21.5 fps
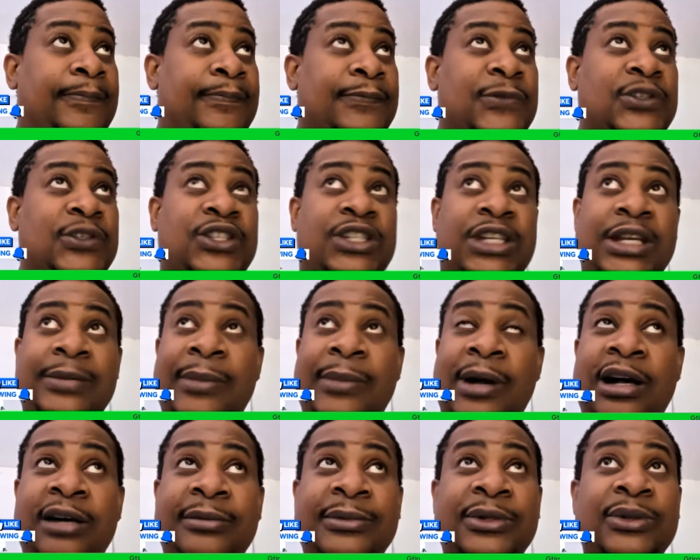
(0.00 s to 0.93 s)
G
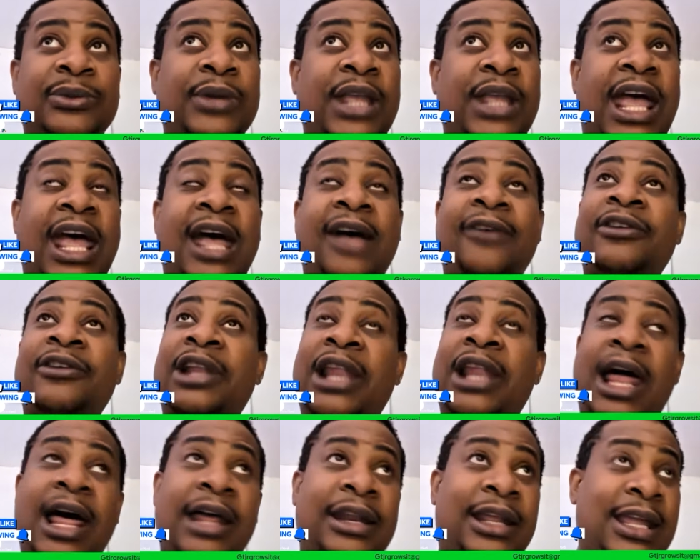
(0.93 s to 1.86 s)
Mama, we have a
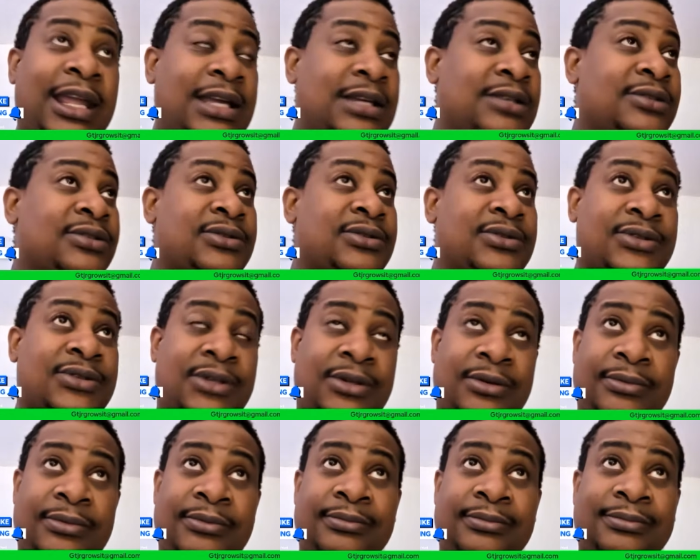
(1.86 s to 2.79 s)
lot of answers.
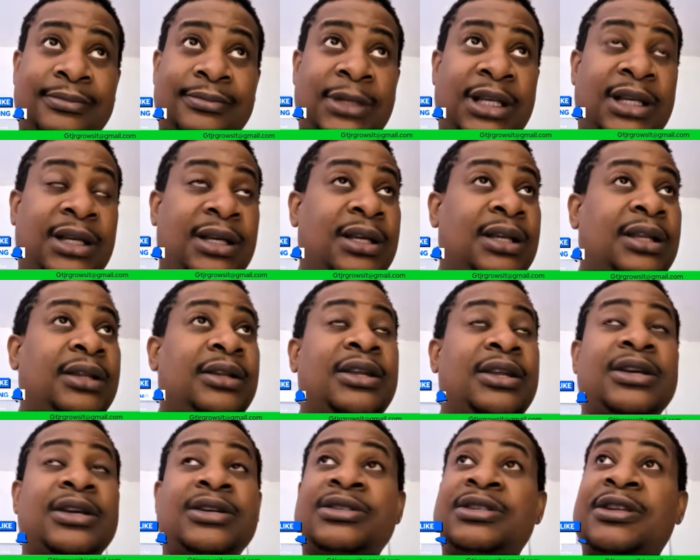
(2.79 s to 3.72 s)

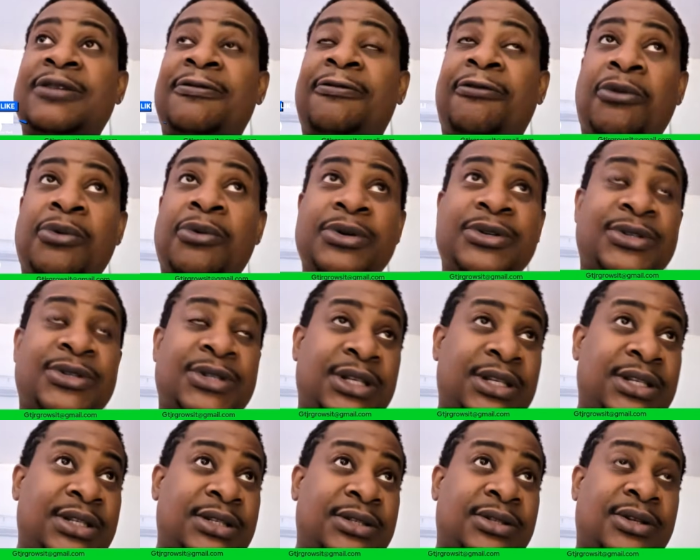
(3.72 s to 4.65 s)
There's a
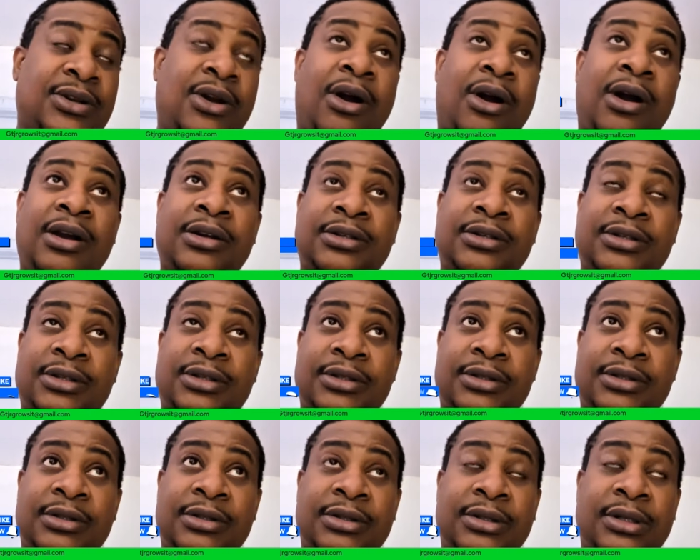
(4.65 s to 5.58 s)
4C's Gardener.
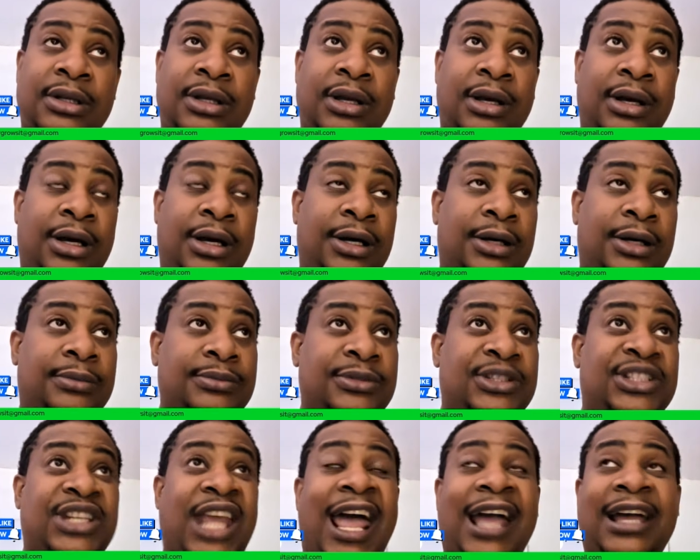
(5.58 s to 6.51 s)

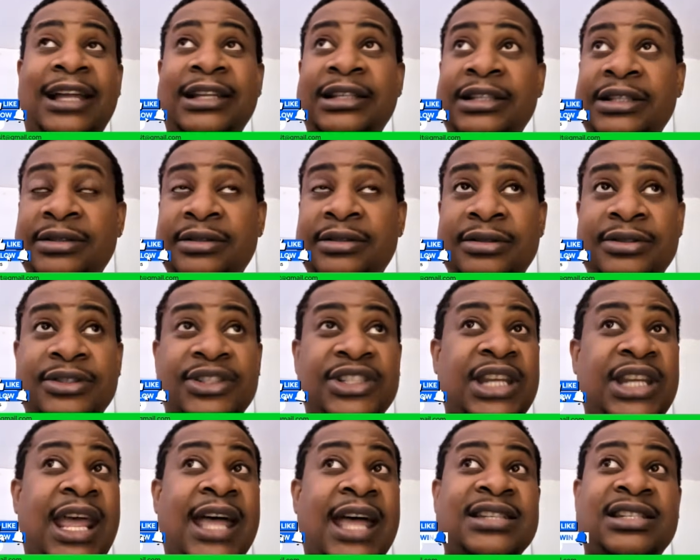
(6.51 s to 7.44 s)
Jacqueline, she
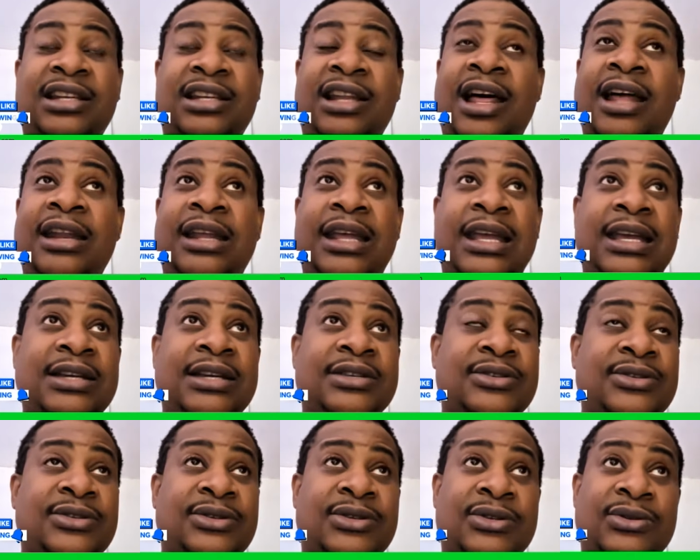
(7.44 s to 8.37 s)
has a lot of
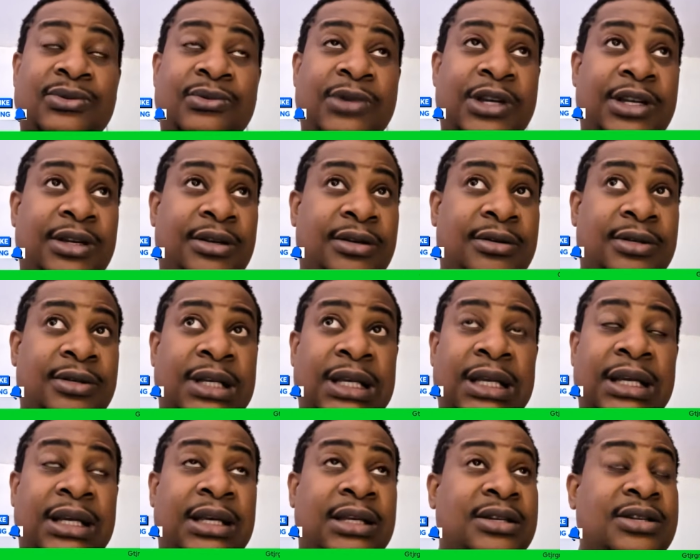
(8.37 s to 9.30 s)
answers as well.
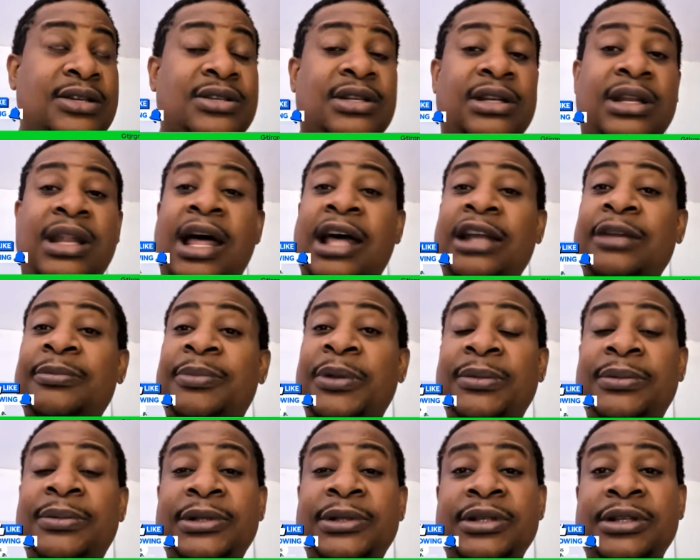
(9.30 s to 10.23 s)
There's a lot of
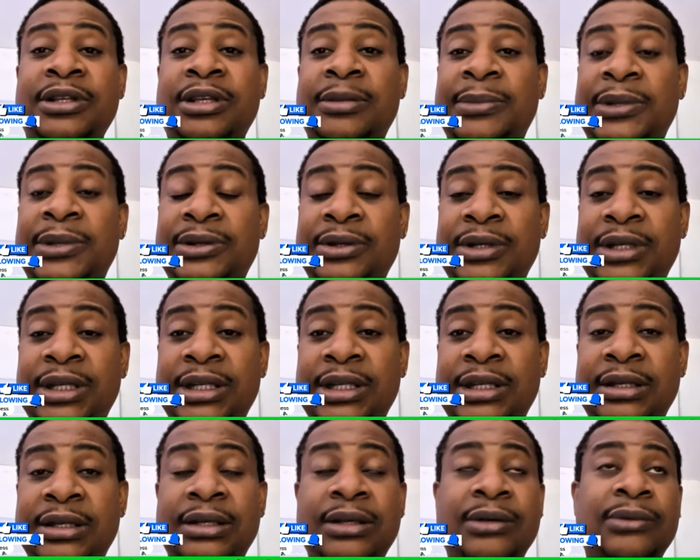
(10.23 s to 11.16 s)
people in the community.
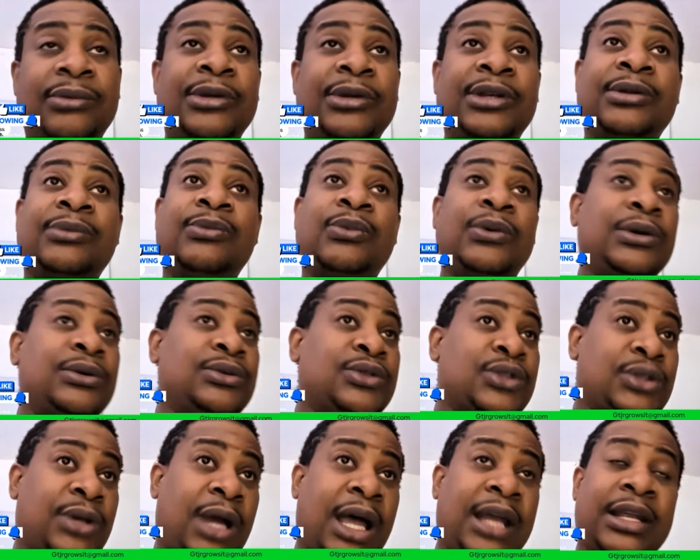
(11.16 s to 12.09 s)
We will
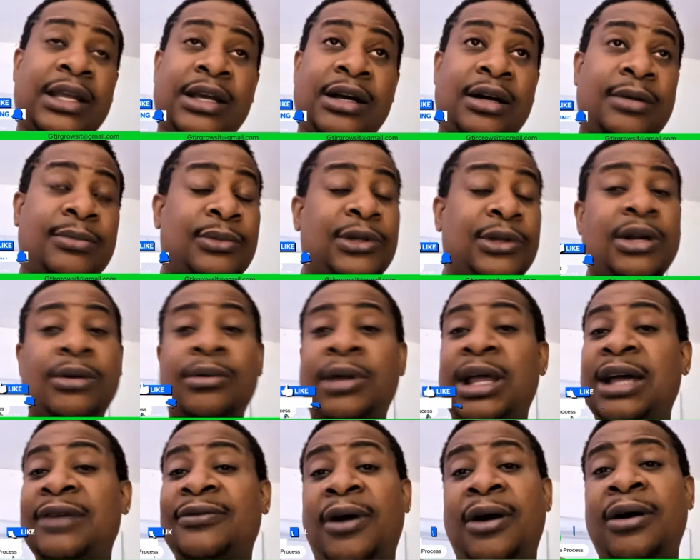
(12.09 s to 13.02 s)
try to help. We don't
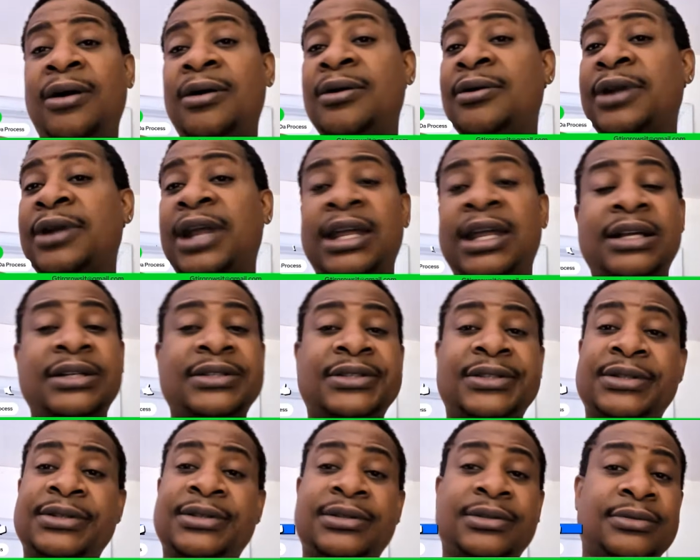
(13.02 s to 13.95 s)
have all the answers.